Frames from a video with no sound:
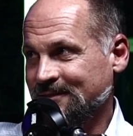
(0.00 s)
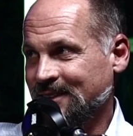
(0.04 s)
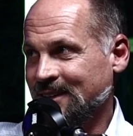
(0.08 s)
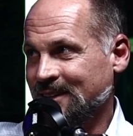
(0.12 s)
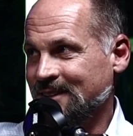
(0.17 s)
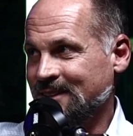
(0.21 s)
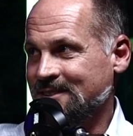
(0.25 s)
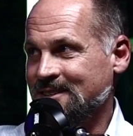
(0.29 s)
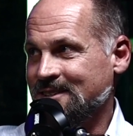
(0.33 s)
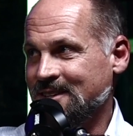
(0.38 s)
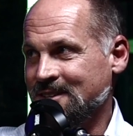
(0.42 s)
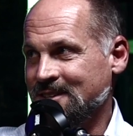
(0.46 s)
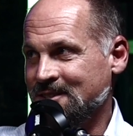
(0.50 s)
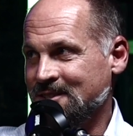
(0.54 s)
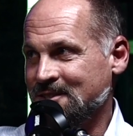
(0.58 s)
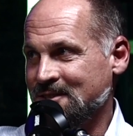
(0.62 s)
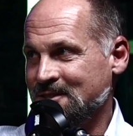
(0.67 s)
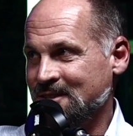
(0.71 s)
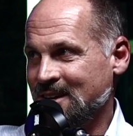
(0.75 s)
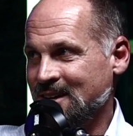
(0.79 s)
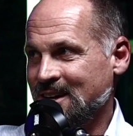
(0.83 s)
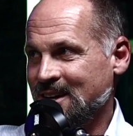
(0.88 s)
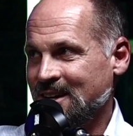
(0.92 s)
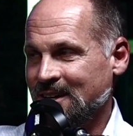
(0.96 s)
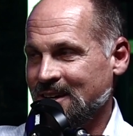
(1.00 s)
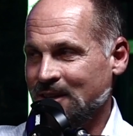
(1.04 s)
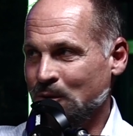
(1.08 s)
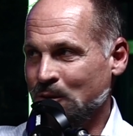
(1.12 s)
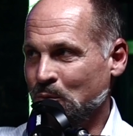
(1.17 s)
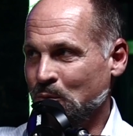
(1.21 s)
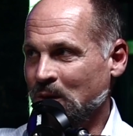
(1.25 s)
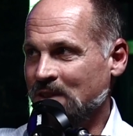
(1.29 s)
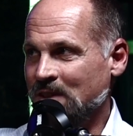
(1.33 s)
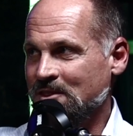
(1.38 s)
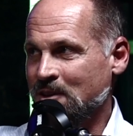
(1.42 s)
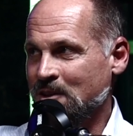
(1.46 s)
It's you
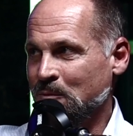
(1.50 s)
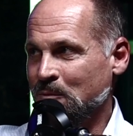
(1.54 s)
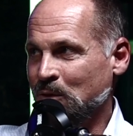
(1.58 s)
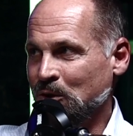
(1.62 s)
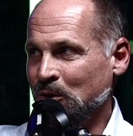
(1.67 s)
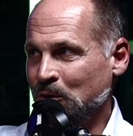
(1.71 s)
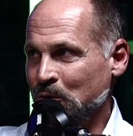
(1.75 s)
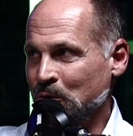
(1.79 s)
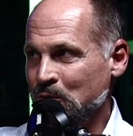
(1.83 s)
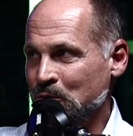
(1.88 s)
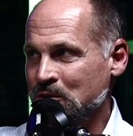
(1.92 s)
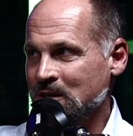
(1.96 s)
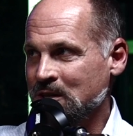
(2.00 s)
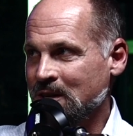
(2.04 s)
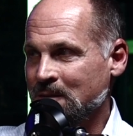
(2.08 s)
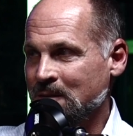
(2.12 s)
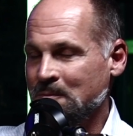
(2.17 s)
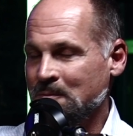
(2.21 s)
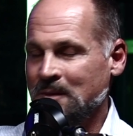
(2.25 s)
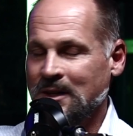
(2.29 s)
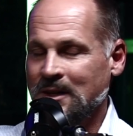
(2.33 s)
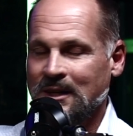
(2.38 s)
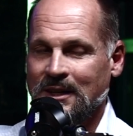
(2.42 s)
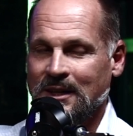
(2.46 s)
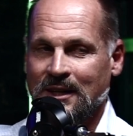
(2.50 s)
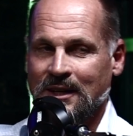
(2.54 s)
win some, you lose some,